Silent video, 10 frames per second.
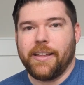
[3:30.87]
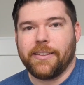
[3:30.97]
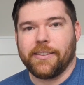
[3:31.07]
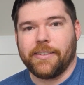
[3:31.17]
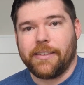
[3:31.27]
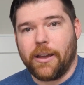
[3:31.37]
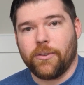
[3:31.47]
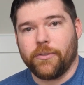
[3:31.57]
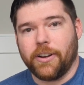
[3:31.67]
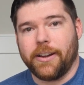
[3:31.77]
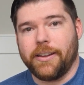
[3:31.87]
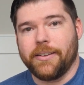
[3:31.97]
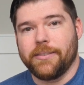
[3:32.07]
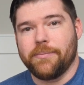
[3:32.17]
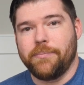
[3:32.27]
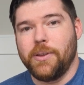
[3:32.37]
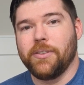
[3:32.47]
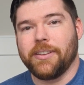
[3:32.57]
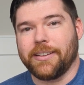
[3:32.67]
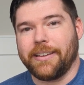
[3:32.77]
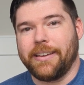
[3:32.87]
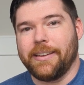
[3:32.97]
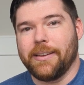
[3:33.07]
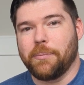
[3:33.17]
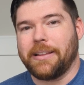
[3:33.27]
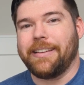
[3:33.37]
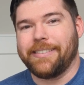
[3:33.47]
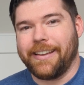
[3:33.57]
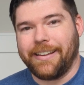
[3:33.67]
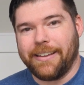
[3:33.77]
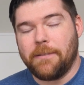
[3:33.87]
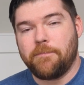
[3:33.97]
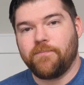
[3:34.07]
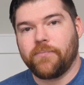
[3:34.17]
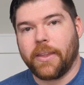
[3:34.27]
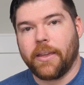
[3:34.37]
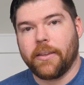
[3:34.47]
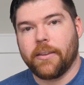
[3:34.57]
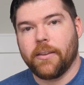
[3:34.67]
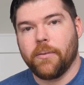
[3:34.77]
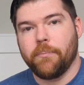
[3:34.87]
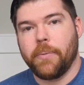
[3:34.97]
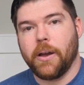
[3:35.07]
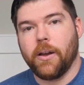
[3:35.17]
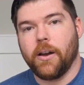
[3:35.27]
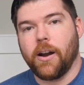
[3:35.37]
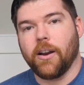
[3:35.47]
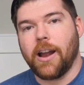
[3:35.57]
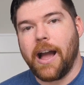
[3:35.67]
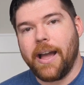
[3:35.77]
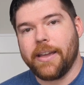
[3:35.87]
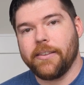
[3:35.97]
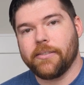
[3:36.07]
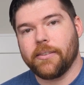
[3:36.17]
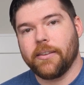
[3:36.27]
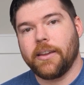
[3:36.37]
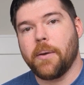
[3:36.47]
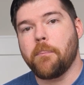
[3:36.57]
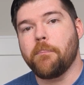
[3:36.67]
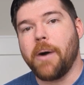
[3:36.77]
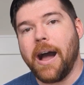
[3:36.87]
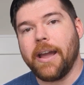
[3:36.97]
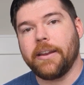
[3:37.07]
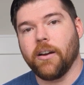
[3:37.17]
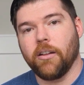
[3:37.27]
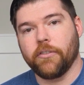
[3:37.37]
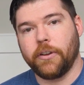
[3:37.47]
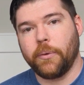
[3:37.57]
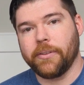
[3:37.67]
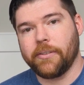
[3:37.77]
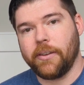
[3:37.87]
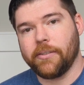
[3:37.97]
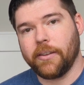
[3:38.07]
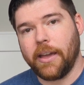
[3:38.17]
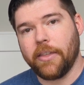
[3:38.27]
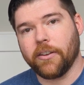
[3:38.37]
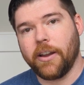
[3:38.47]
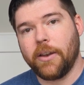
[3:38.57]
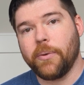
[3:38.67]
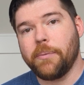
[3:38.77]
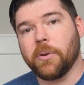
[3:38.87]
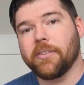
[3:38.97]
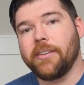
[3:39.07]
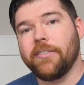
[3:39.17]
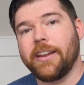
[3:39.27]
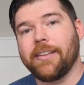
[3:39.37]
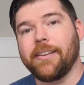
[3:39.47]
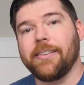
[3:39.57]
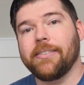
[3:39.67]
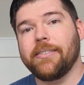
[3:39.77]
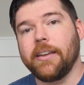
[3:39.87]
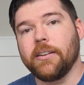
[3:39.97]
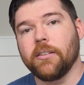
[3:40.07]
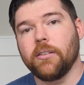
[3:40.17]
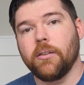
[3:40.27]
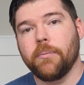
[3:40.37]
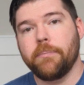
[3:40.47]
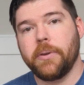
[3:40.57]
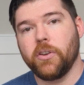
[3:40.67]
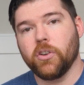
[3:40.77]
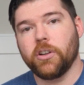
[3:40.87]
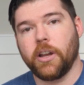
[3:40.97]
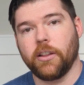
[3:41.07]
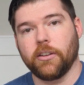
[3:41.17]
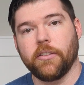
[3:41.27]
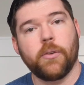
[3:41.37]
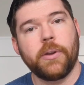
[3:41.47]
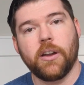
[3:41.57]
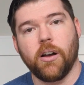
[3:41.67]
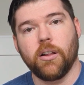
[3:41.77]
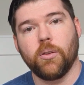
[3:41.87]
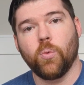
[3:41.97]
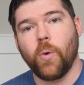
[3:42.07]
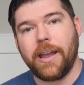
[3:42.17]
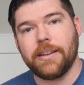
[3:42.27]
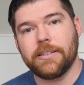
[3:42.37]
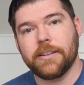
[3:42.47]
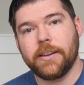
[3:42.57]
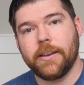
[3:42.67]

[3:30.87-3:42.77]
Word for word: doesn't sound very musically pleasing. But our eyes combine all the frequencies together and we perceive it as a single pure color that we call white.